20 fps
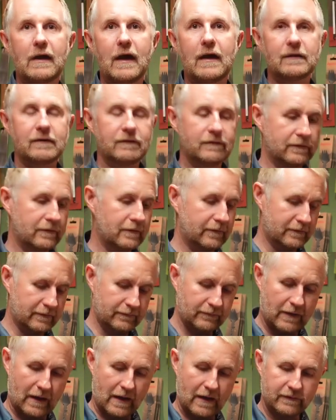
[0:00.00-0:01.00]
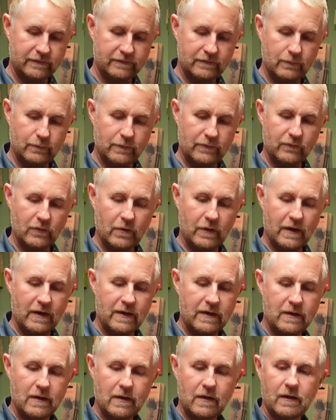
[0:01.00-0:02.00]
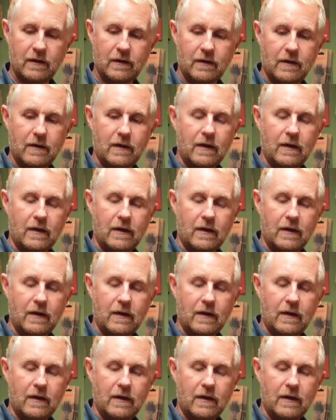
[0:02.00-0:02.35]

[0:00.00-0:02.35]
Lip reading: canisters of gas. So we've got a